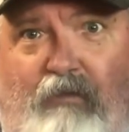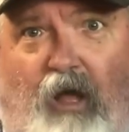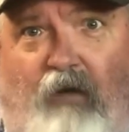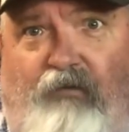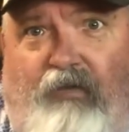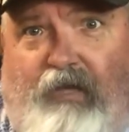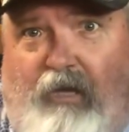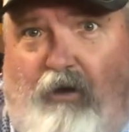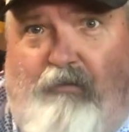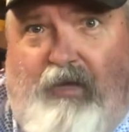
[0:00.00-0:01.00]
off of the
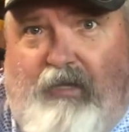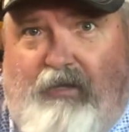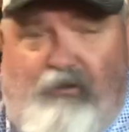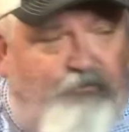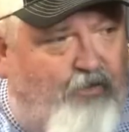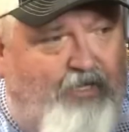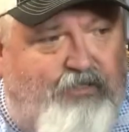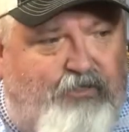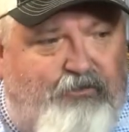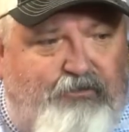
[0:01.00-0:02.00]
Hobie, the new
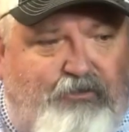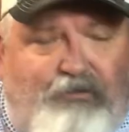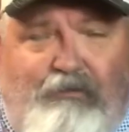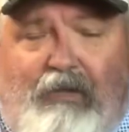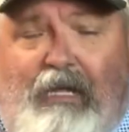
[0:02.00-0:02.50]
transducer